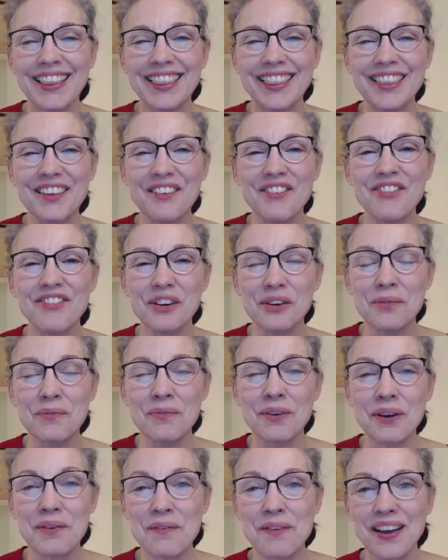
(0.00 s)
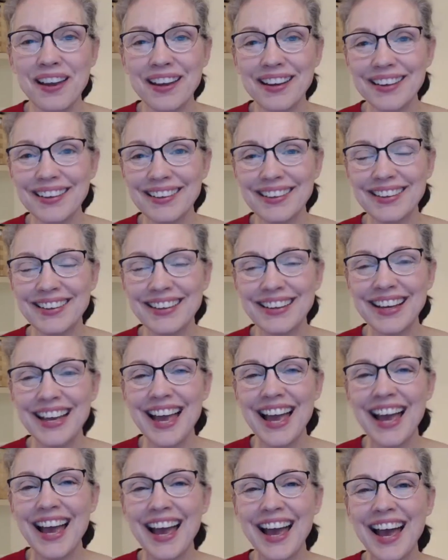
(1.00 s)
the fear went away.
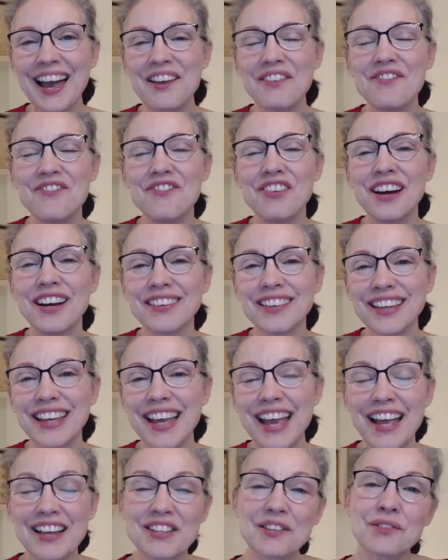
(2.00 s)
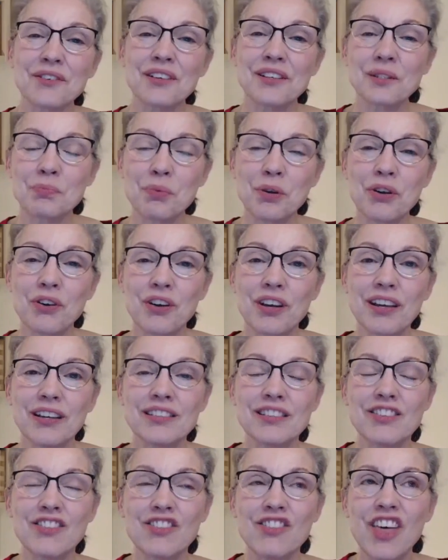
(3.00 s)
I finally got to
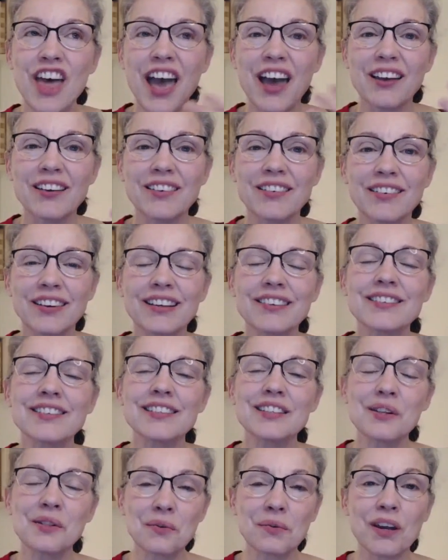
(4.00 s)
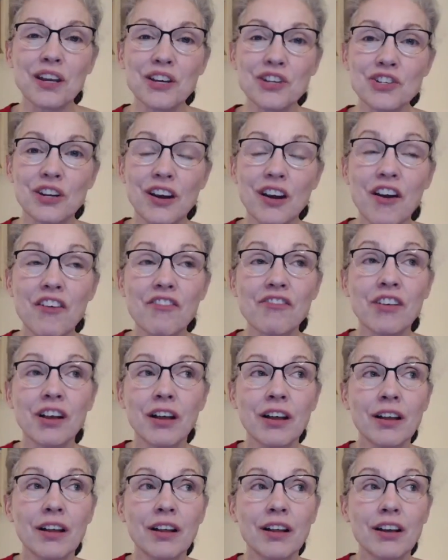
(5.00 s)
experience that exhilaration of
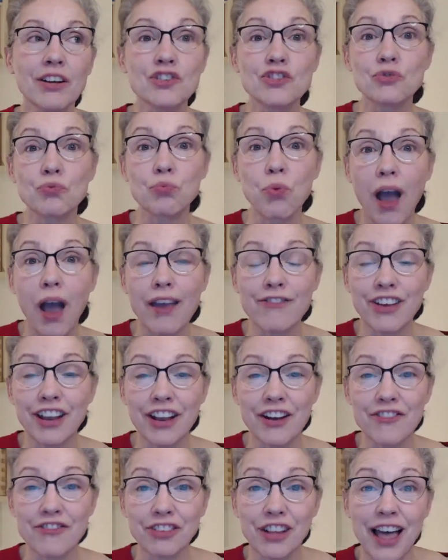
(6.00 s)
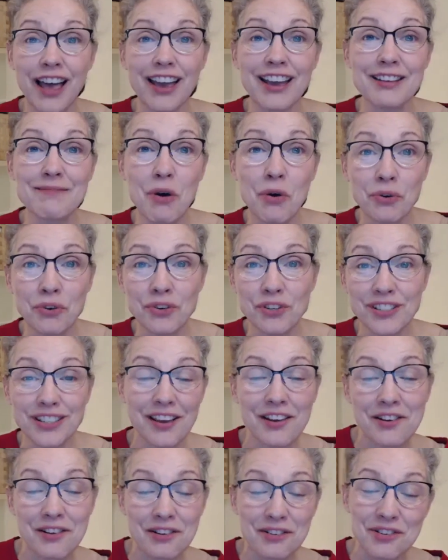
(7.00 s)
driving a flying
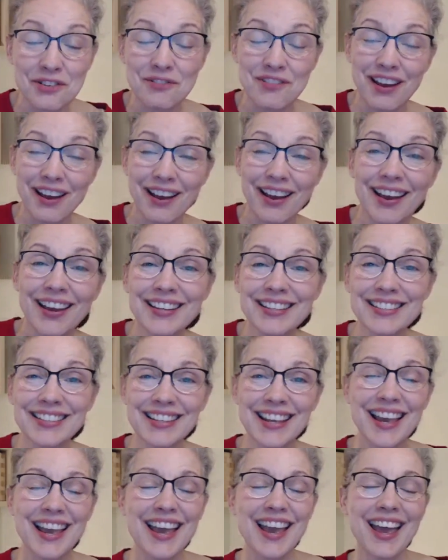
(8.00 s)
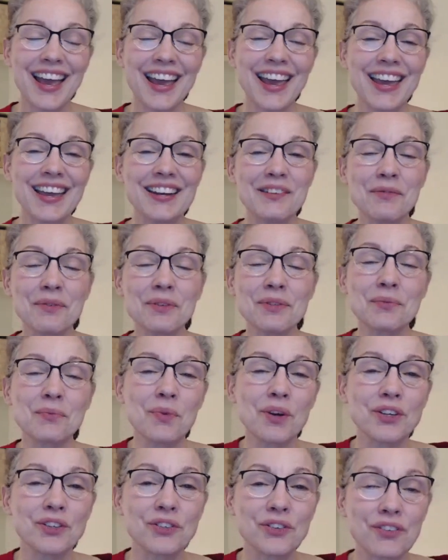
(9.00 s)
motorcycle, you guys. And it was
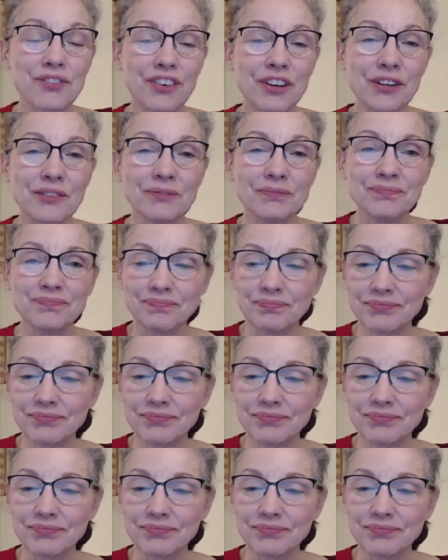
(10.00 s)
wonderful.